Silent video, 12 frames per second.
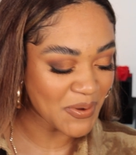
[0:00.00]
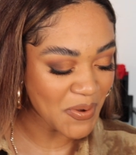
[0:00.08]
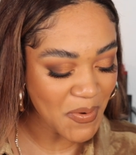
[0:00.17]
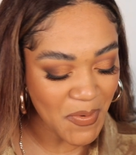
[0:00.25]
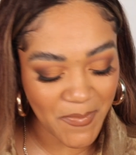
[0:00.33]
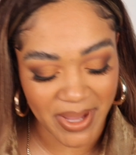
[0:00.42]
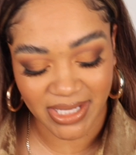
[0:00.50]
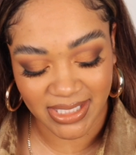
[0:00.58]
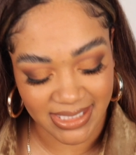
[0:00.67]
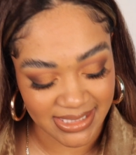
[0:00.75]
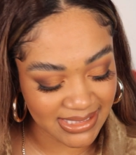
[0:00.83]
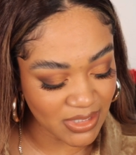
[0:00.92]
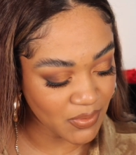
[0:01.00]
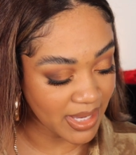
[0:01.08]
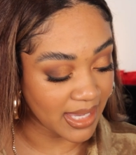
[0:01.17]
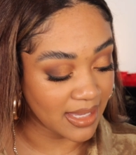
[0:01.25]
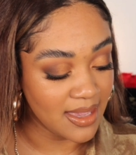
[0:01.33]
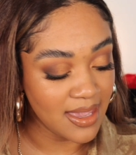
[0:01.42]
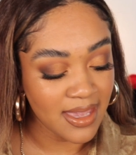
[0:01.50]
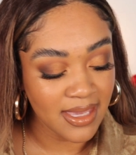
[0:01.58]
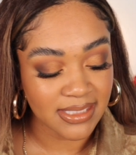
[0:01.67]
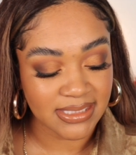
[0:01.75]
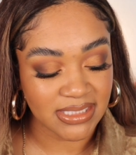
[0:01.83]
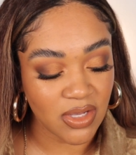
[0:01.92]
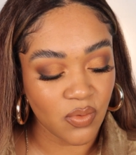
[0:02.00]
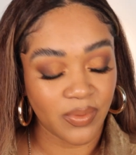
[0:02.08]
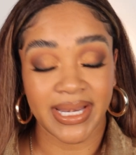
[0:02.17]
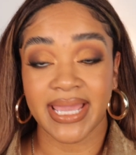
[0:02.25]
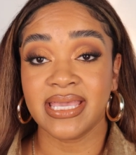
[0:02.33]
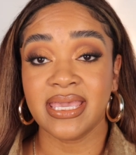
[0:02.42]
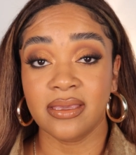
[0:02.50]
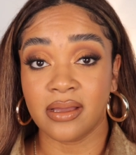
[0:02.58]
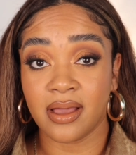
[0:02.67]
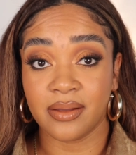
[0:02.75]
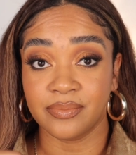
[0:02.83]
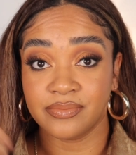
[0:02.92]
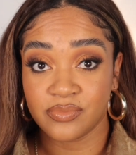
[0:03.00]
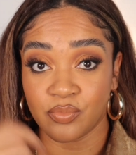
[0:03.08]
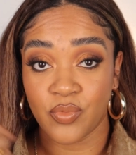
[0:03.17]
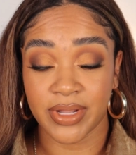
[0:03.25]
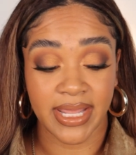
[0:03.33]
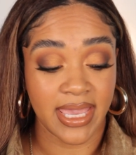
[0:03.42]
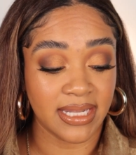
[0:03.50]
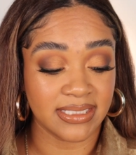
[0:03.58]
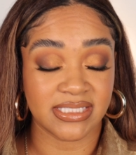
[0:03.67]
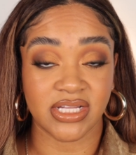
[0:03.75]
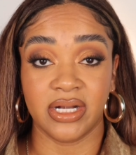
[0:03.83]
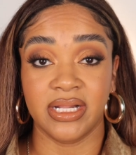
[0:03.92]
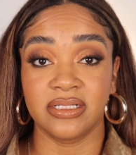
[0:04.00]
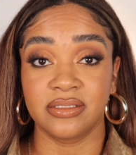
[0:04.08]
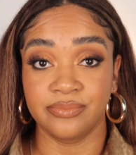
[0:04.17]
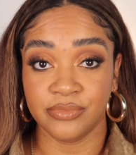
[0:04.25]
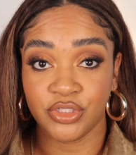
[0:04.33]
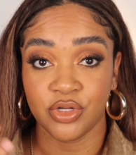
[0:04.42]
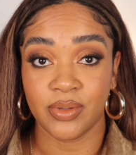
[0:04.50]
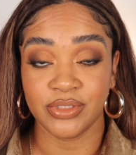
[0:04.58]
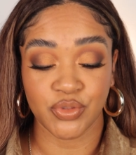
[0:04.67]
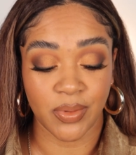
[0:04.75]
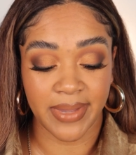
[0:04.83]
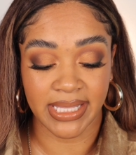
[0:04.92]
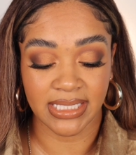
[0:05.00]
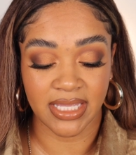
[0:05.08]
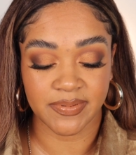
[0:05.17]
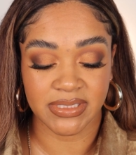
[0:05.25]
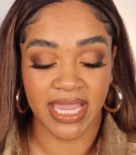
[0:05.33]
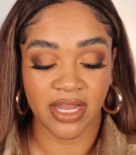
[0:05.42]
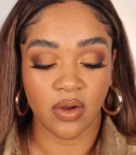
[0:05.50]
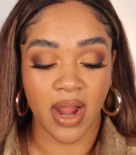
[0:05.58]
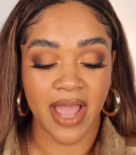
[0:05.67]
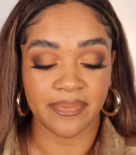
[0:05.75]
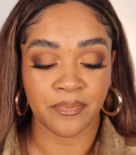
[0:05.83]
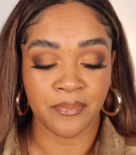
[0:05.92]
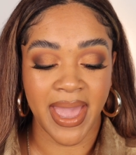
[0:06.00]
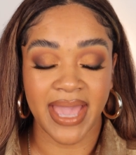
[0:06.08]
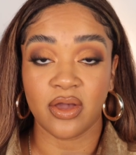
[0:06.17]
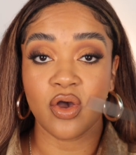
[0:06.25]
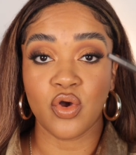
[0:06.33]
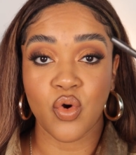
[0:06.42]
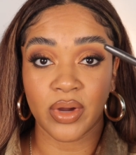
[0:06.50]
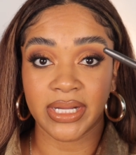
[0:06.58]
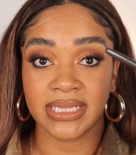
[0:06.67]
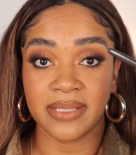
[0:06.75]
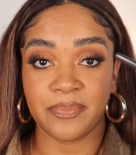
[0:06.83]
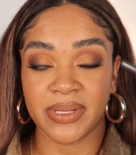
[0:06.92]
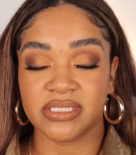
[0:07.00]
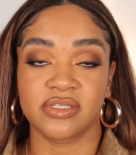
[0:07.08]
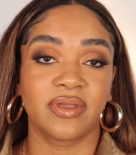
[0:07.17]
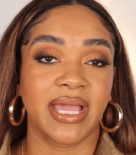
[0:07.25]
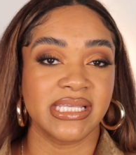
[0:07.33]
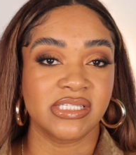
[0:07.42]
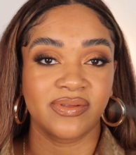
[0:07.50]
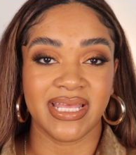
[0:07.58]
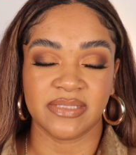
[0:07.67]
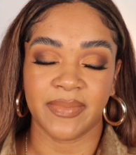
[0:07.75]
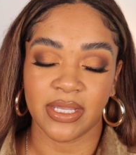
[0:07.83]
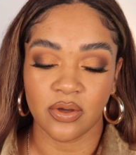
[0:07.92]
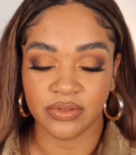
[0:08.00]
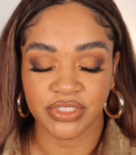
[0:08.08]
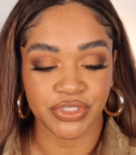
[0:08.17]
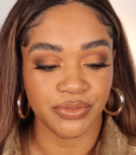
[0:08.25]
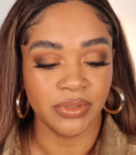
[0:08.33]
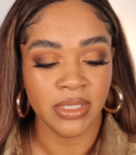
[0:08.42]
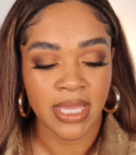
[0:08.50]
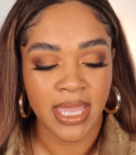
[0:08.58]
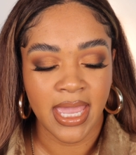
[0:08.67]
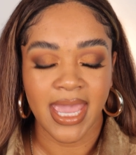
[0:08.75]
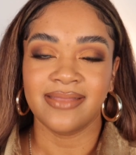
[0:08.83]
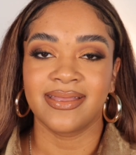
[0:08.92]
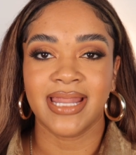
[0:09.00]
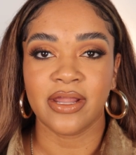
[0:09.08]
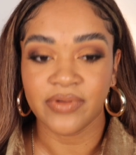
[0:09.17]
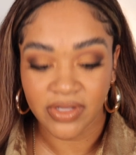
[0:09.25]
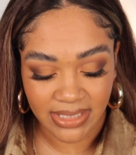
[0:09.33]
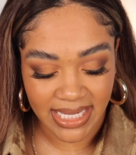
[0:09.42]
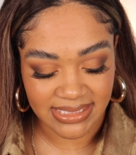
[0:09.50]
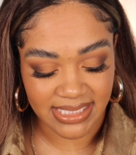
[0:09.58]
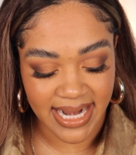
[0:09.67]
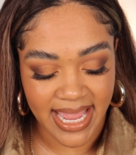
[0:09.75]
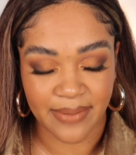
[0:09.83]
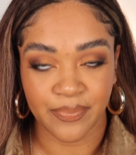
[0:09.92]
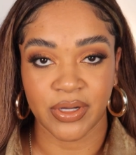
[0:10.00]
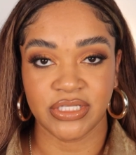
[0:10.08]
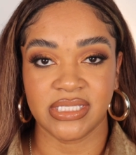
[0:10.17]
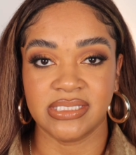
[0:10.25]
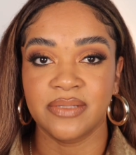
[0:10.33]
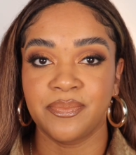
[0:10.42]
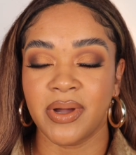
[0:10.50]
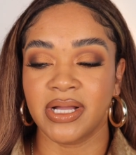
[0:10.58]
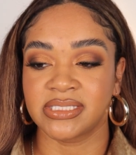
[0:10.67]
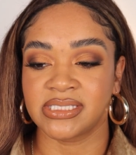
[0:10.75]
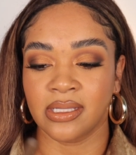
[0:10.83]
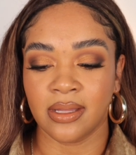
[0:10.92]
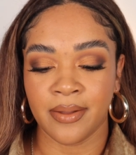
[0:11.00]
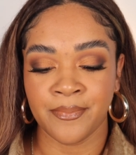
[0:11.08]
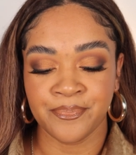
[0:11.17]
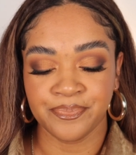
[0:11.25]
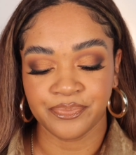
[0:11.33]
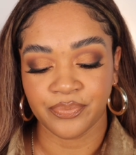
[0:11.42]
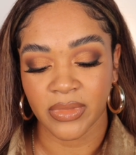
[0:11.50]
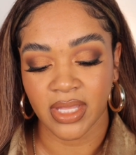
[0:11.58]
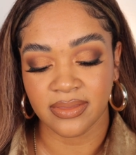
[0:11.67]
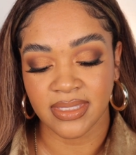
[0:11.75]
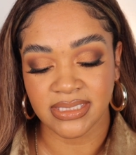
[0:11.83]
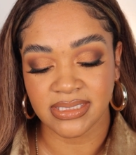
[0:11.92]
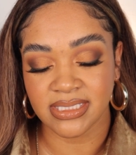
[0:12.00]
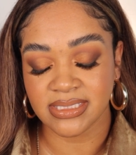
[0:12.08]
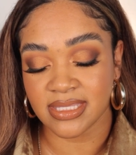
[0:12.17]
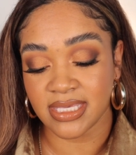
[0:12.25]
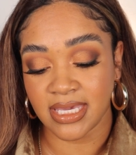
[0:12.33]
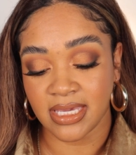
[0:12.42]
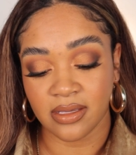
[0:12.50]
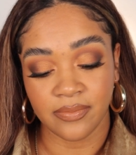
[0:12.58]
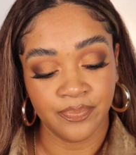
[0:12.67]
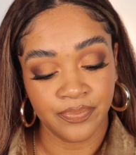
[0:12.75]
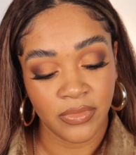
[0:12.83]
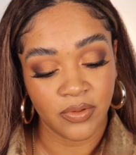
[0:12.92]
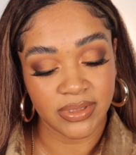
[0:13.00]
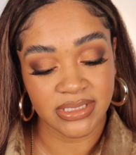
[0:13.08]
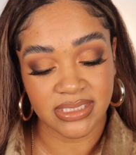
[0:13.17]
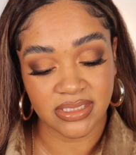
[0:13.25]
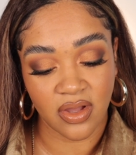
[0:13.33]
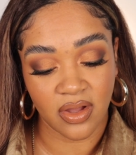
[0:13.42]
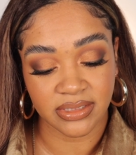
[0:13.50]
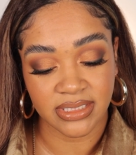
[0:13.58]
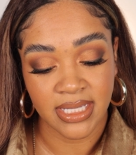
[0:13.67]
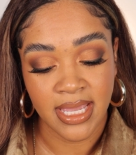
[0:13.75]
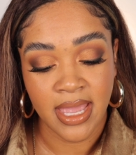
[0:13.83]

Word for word: Oh my goodness. Okay. So when I um went ahead and started, you know, doing my lips, I grabbed MAC Cork Lip Pencil. You guys know that's my go-to. And then I realized that I have purchased the Buxom. This is the, what's this called?